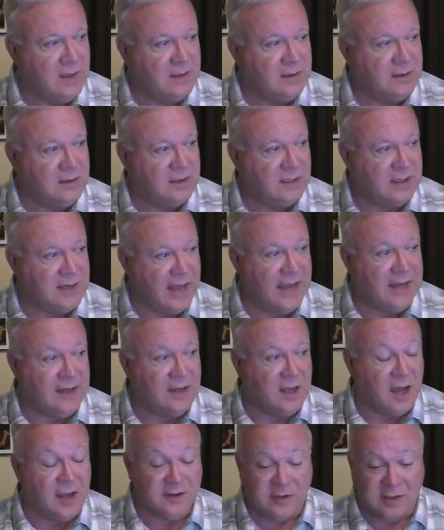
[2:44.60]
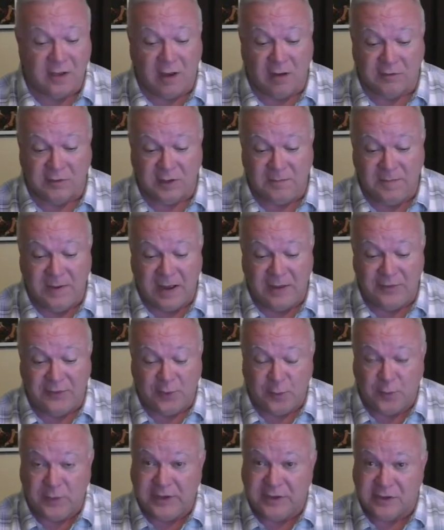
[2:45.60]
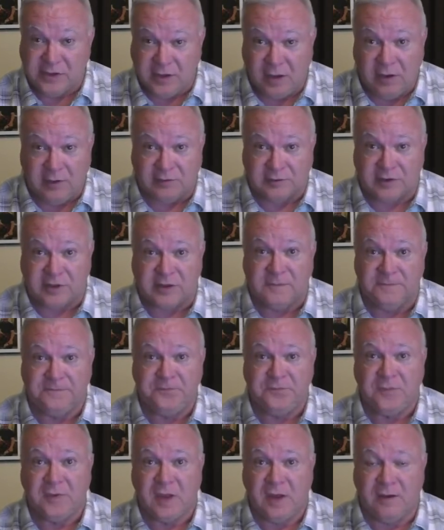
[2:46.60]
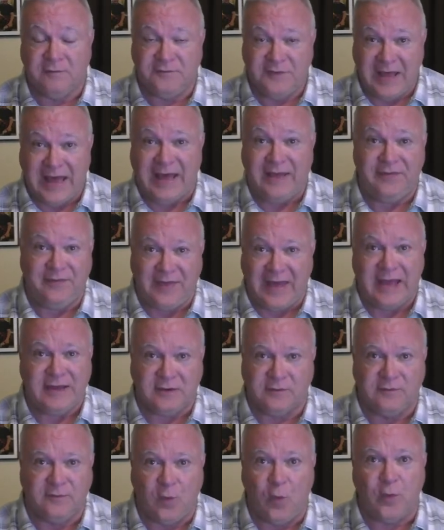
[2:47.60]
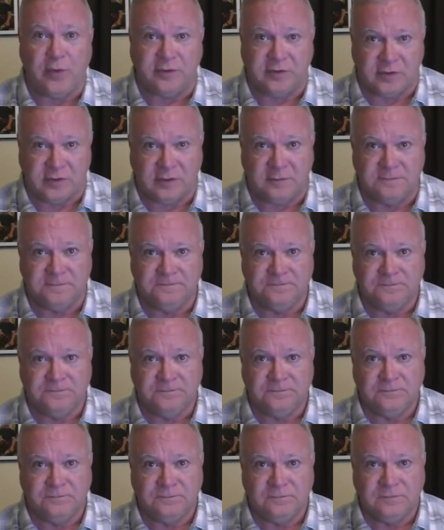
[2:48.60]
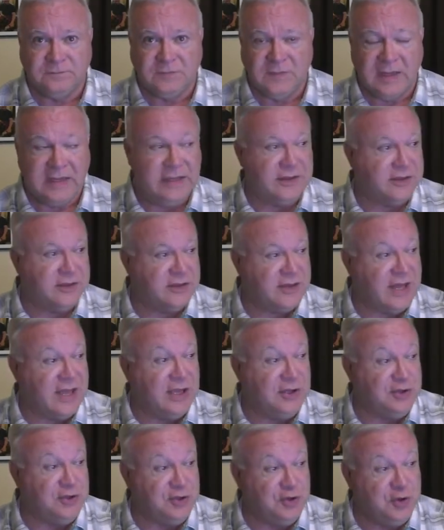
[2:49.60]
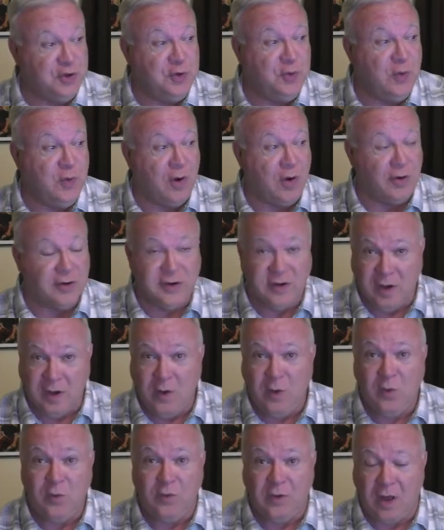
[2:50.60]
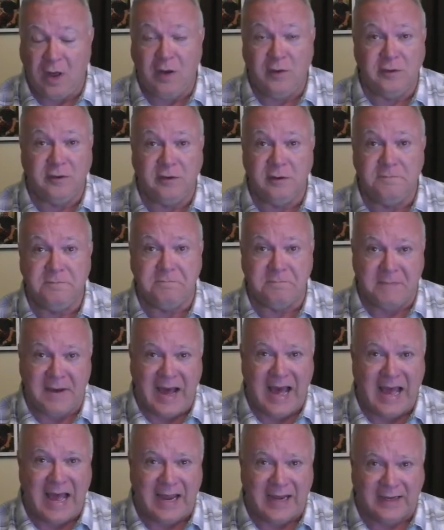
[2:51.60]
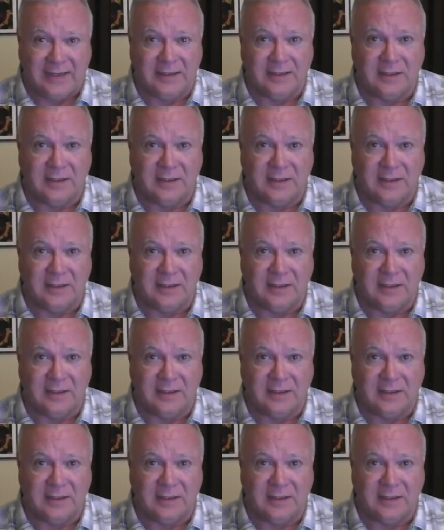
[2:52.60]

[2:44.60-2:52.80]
Tonight God's talking about the results of that, that divorce. He is saying, you are no longer mine.